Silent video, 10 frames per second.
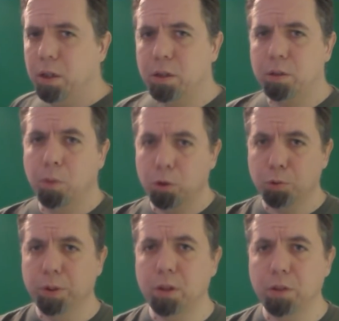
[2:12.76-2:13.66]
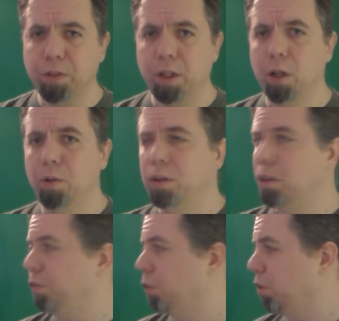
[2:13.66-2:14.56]
this most recent video
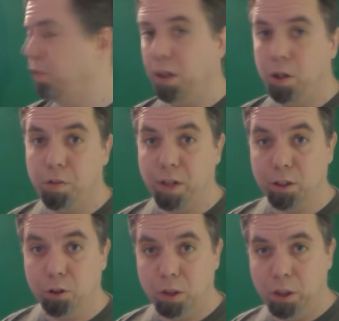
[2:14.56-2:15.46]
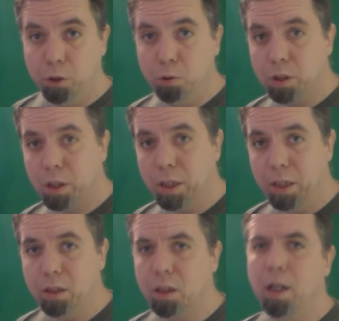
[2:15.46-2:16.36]
is the first video I've actually used
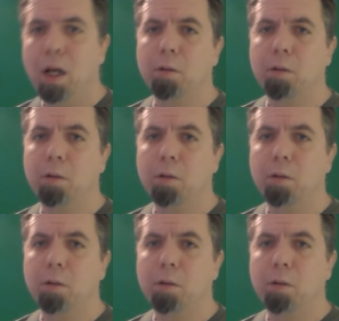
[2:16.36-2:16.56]
these.